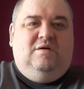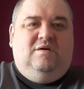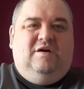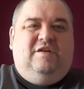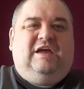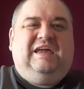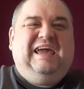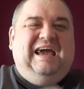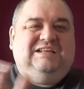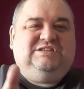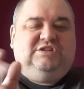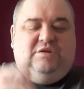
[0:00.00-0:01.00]
at a
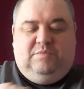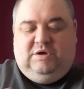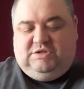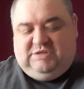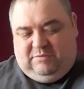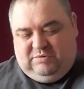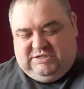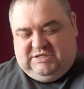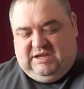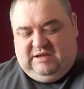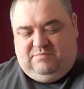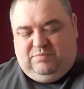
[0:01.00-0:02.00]
guesstimate, I would
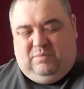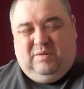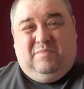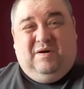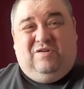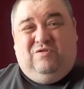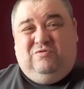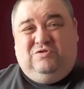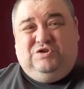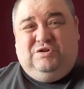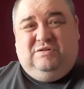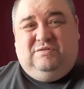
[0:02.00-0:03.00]
say probably about
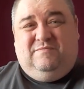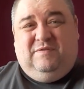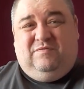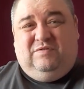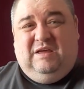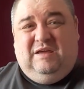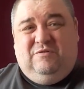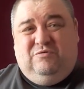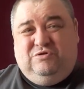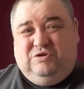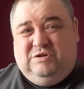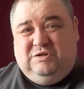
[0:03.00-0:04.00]
115,
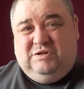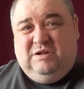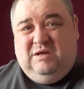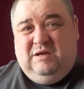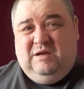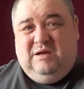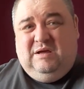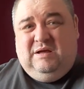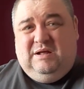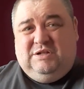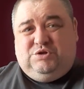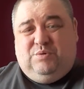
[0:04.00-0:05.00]

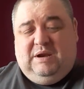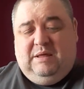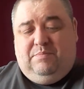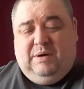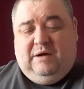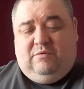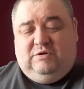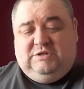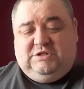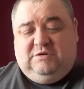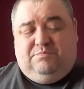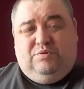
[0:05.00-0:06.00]
120
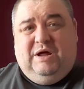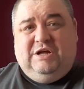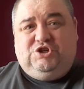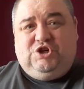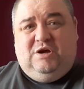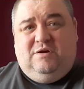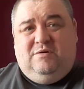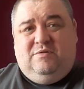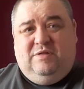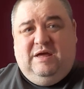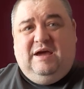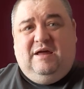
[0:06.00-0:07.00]
pounds of pressure
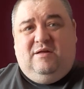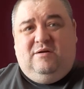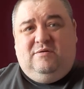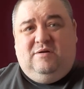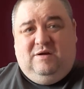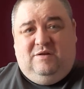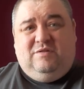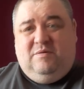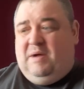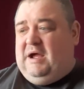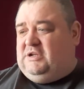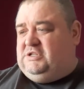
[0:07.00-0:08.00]
there at the
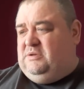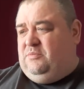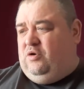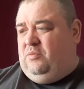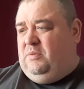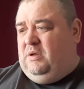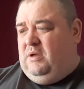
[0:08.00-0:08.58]
maximum.